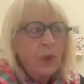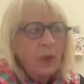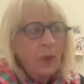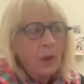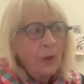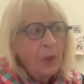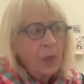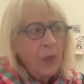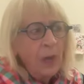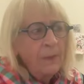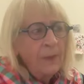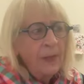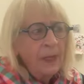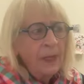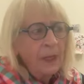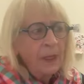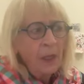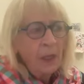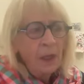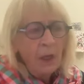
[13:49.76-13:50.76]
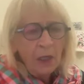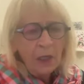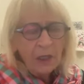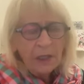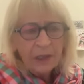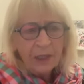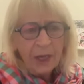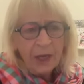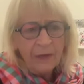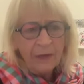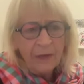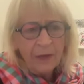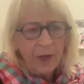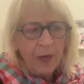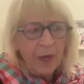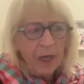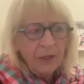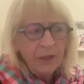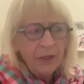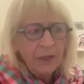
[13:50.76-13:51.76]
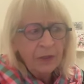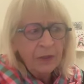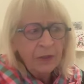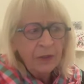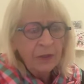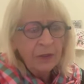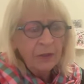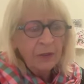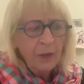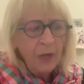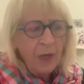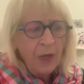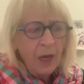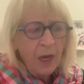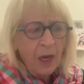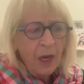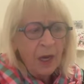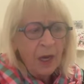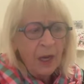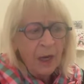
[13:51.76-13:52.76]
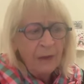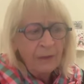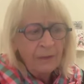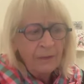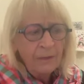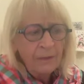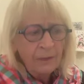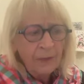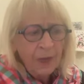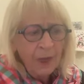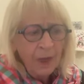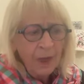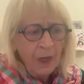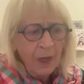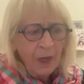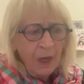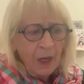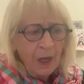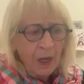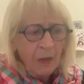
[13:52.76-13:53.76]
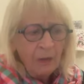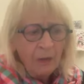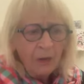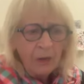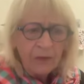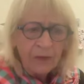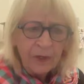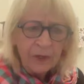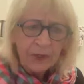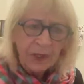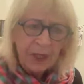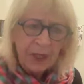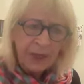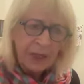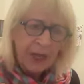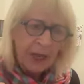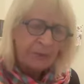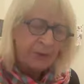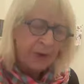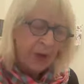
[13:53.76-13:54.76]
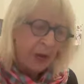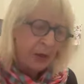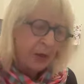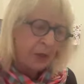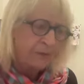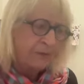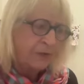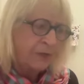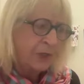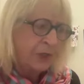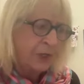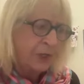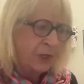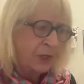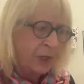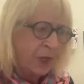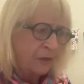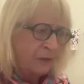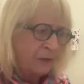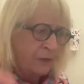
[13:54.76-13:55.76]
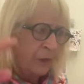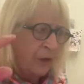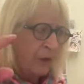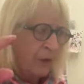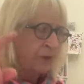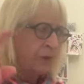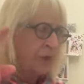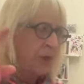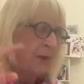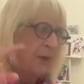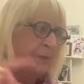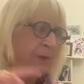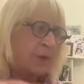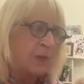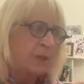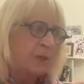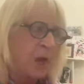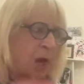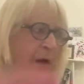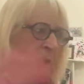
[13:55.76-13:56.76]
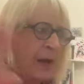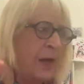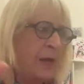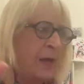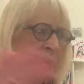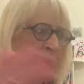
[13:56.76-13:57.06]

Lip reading: look, I mean, in a lot of stuff that I do, I worked for the Sunday program for Channel 9 for a long time, and I'd go out